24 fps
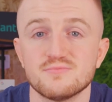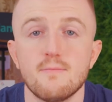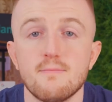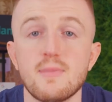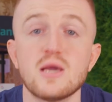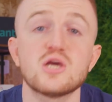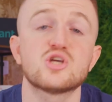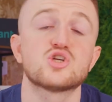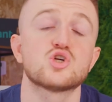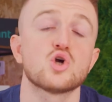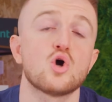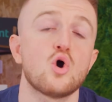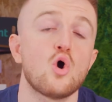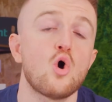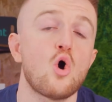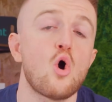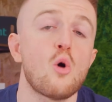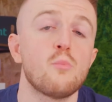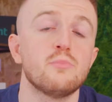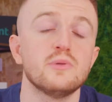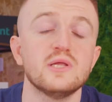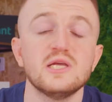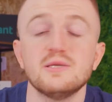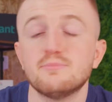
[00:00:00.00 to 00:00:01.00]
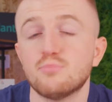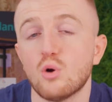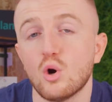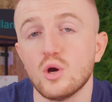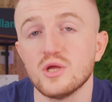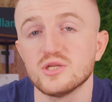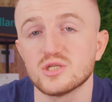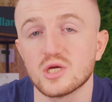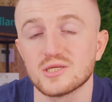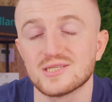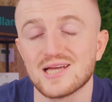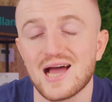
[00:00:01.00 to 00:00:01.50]
Make sure all bleed
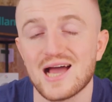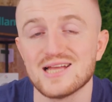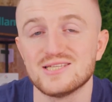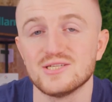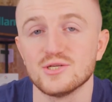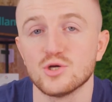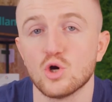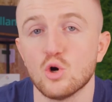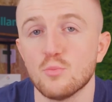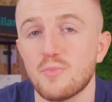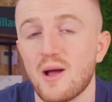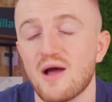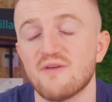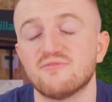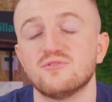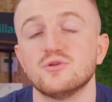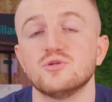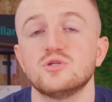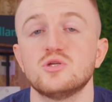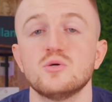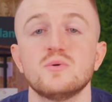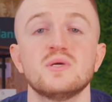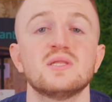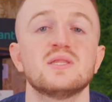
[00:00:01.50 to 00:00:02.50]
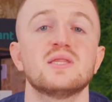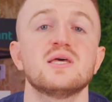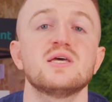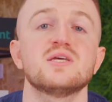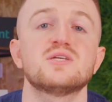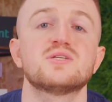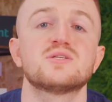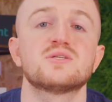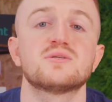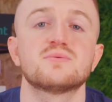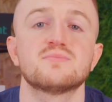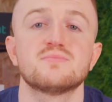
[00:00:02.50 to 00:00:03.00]
points are tightening up after doing
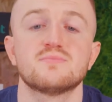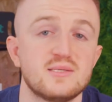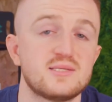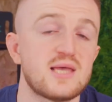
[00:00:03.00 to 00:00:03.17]
this.